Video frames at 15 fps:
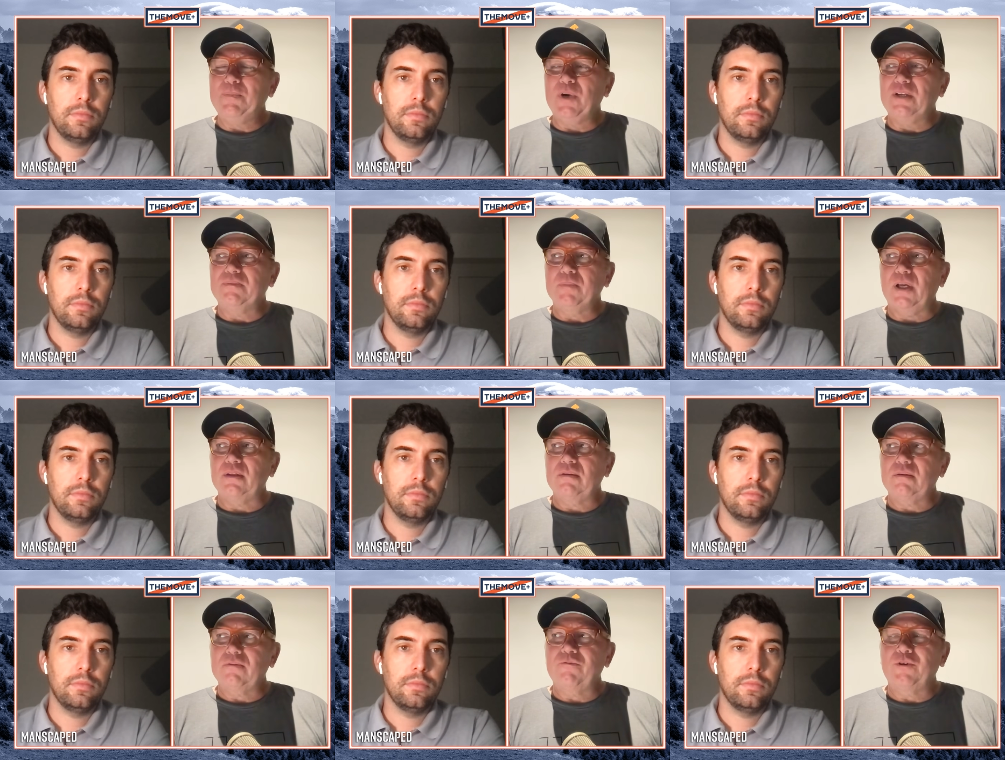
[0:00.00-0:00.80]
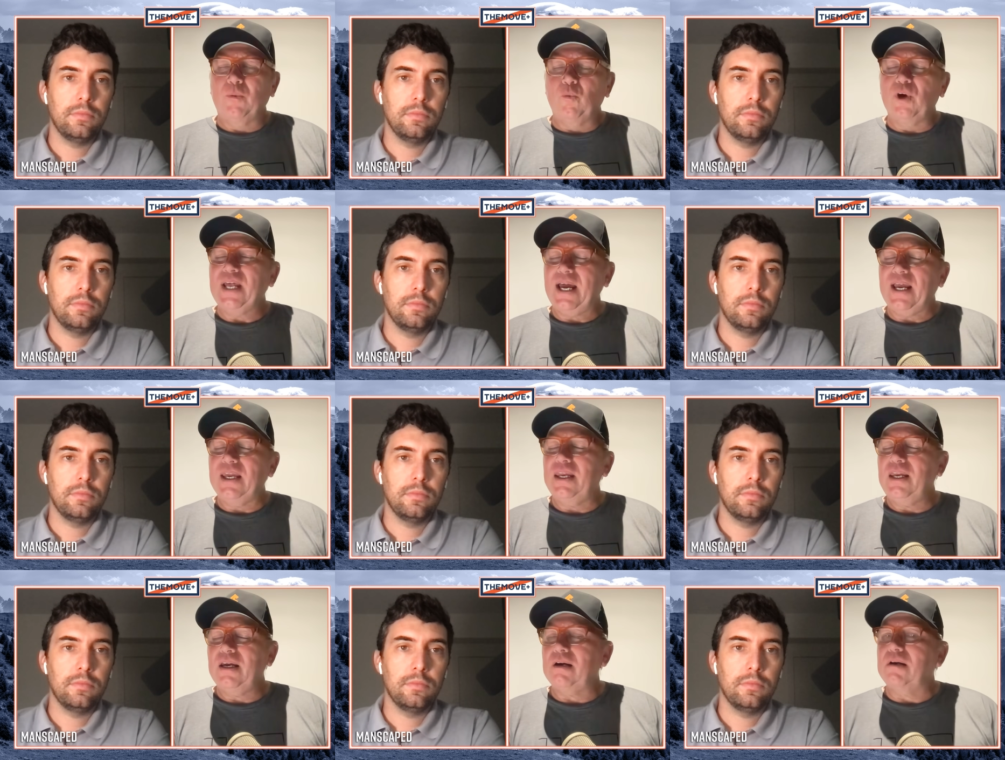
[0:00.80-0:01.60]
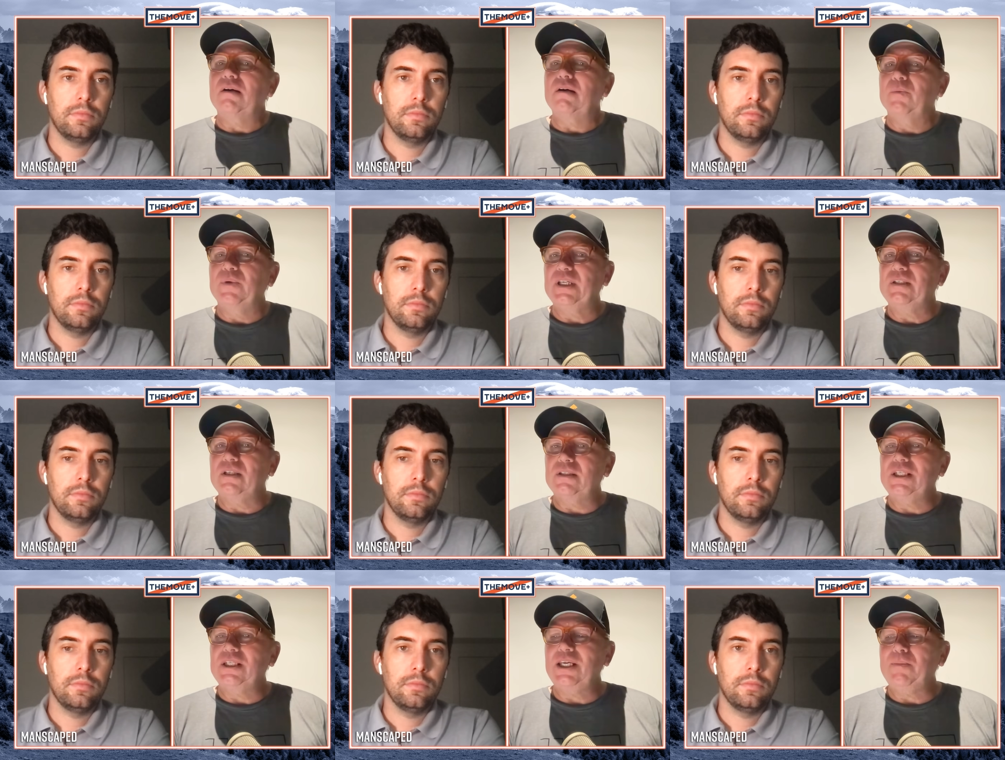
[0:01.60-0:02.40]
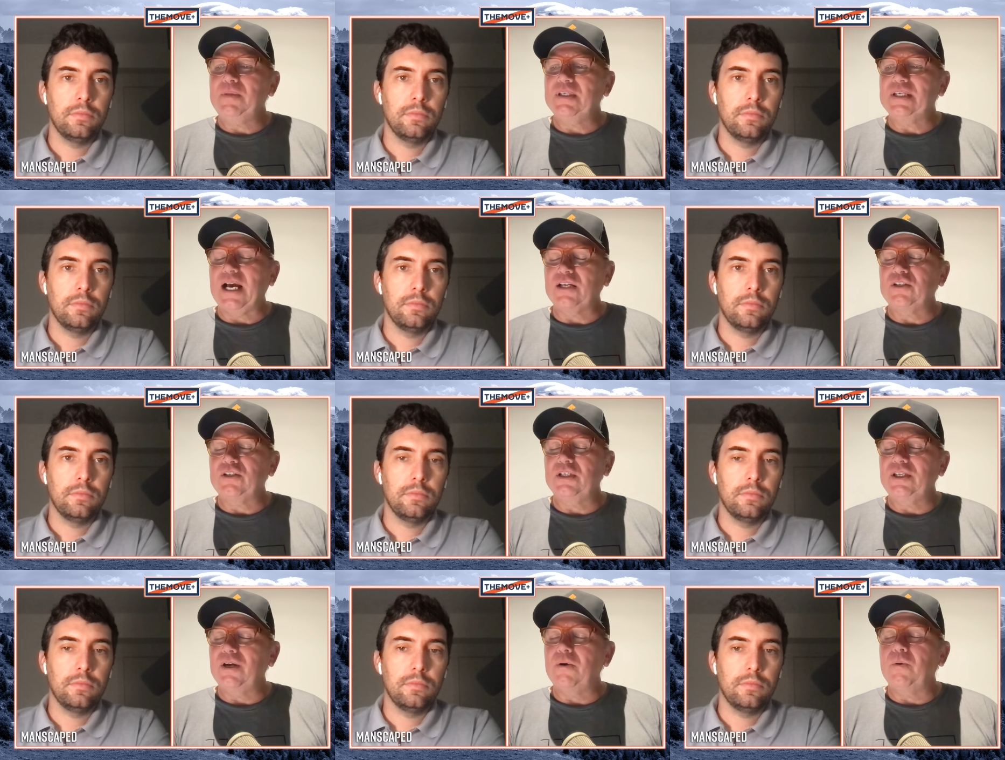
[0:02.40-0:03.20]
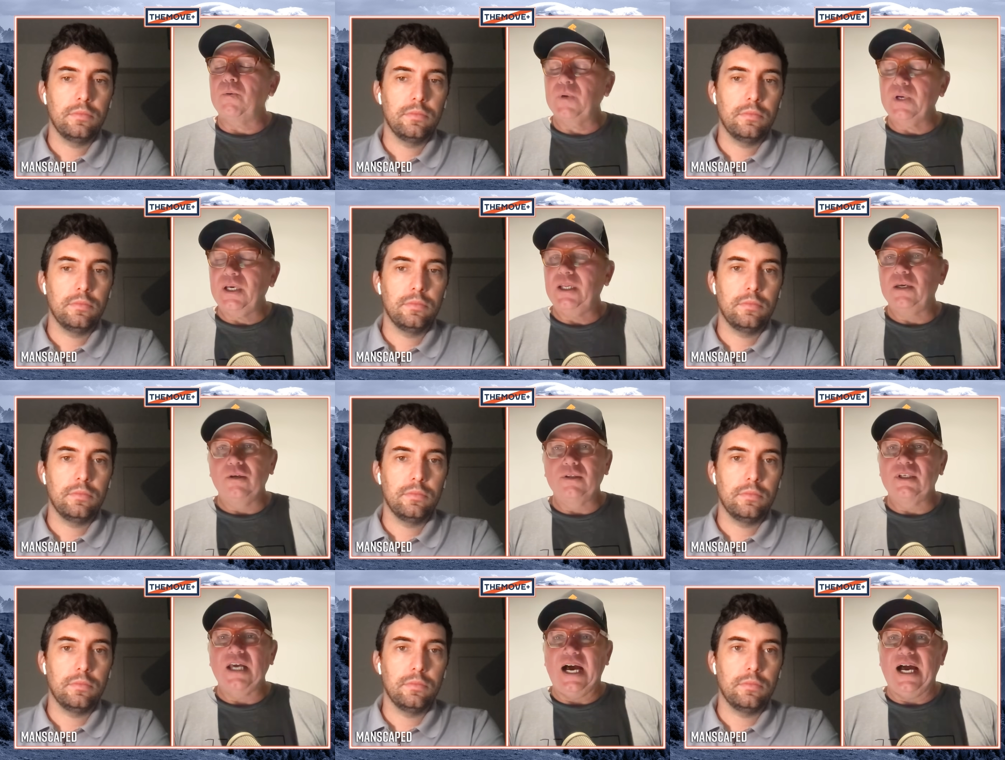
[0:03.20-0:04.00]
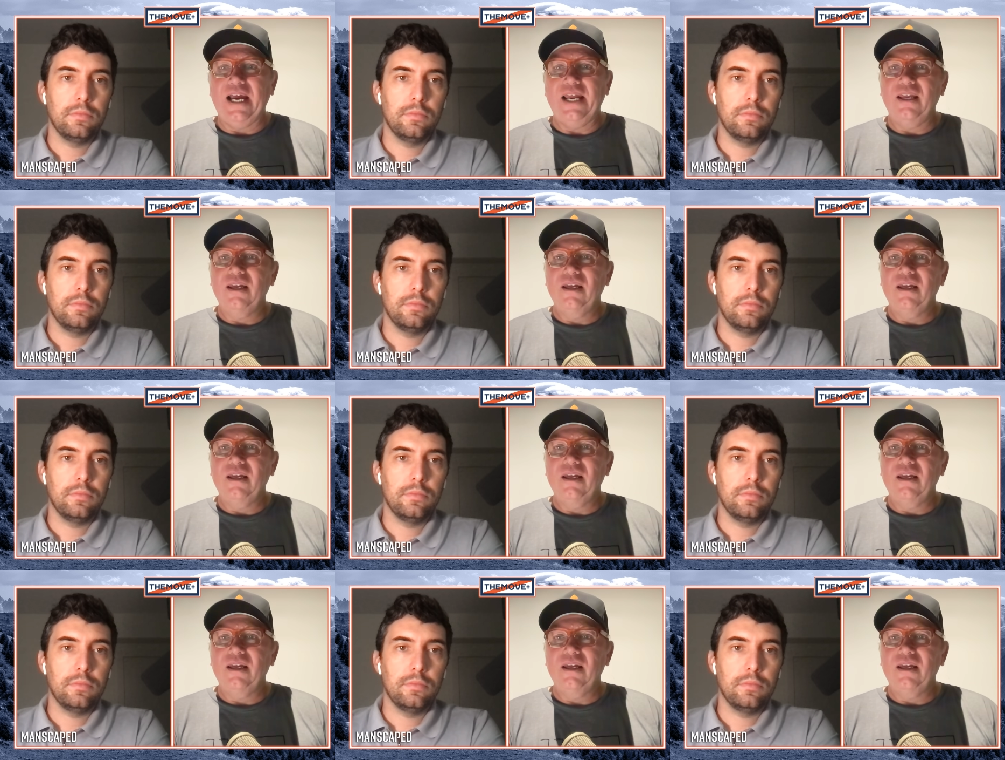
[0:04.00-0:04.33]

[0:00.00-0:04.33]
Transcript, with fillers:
Speaker 1: But, but from what I hear within the team, he's actually a really good guy,